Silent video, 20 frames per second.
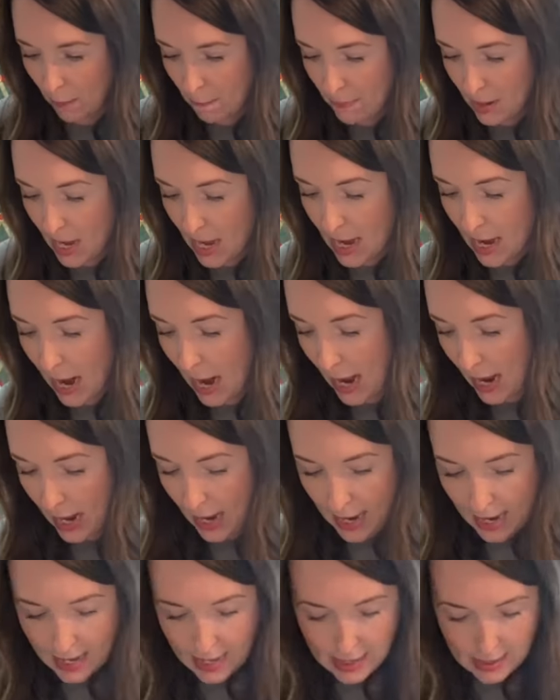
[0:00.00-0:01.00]
But
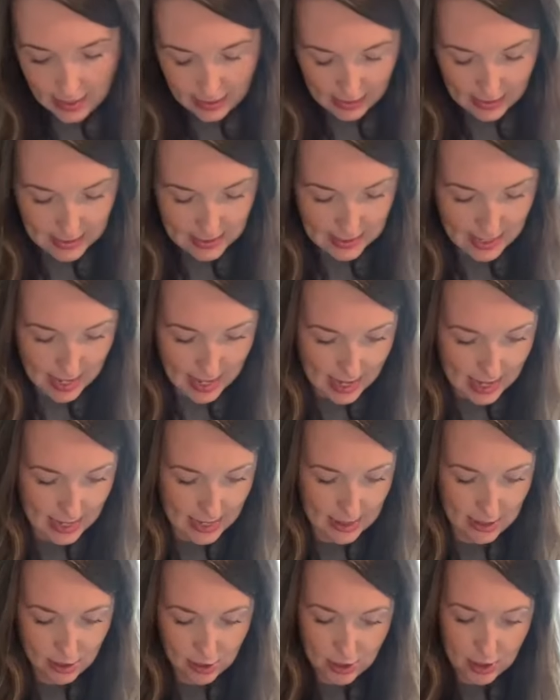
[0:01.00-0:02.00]
like I
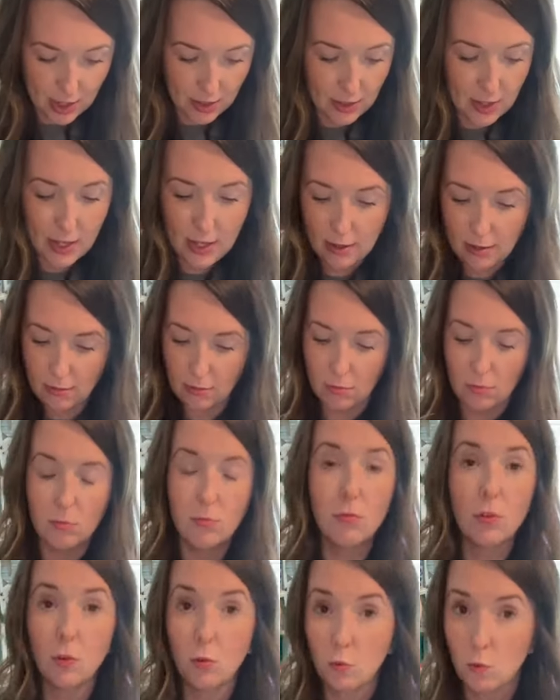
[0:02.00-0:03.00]
said, there's nothing
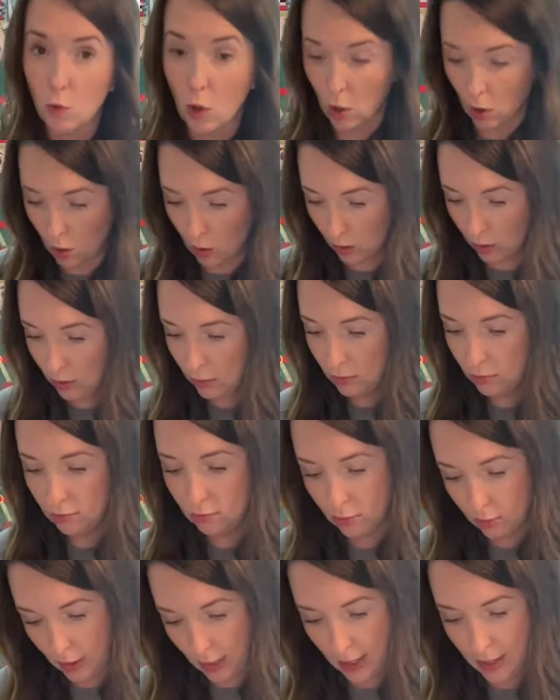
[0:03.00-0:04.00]
wrong,
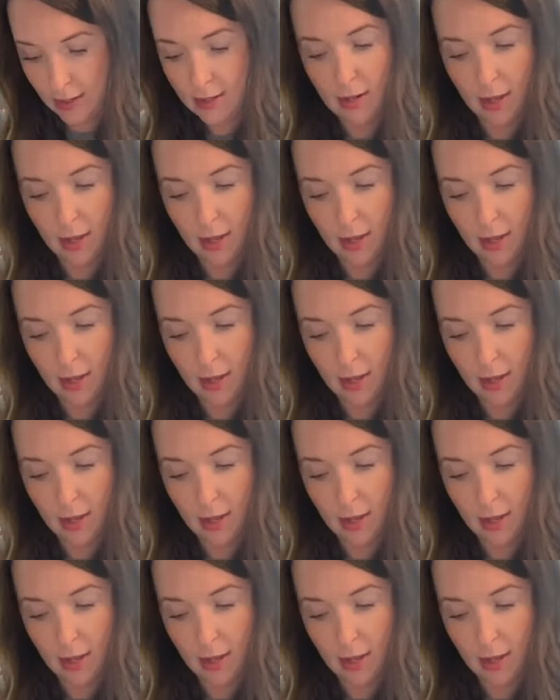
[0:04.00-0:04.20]
okay?